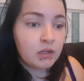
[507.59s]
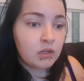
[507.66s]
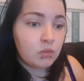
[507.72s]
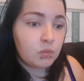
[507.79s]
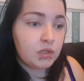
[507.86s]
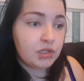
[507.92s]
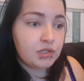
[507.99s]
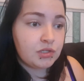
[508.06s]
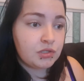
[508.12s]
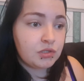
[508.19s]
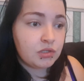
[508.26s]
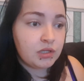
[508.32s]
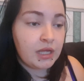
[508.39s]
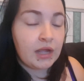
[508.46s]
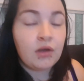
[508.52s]

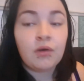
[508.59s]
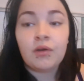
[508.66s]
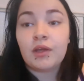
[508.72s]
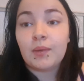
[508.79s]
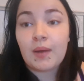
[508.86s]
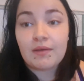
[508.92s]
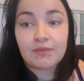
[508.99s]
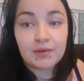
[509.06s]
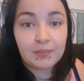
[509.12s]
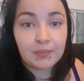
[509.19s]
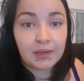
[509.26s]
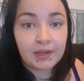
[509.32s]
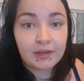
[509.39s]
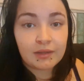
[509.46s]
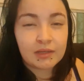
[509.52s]
which they call you every
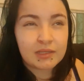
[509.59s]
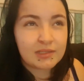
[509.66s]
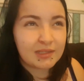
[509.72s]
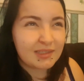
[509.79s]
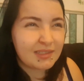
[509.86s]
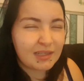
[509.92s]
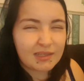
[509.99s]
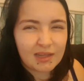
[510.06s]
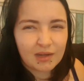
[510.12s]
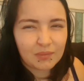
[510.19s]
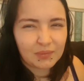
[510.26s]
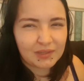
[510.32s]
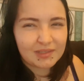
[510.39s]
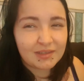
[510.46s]
week, 6 to 10 weeks.